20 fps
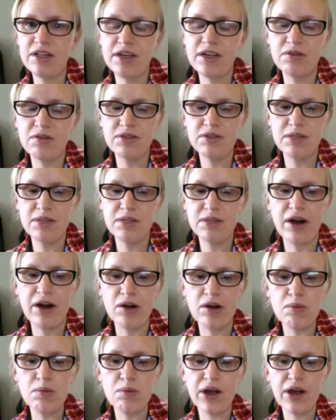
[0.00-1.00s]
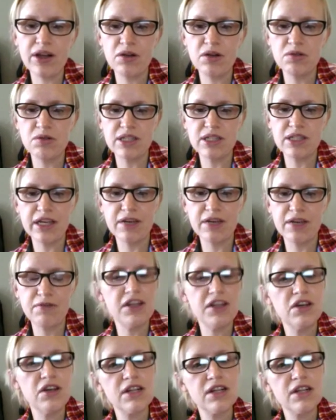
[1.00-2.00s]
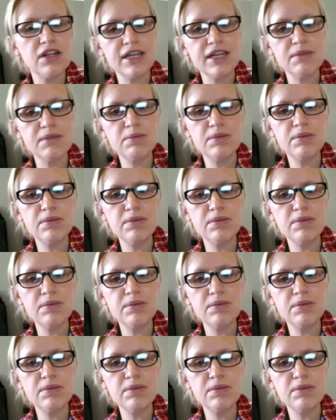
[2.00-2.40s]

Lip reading: Was it a PowerPoint or was it like a video clip?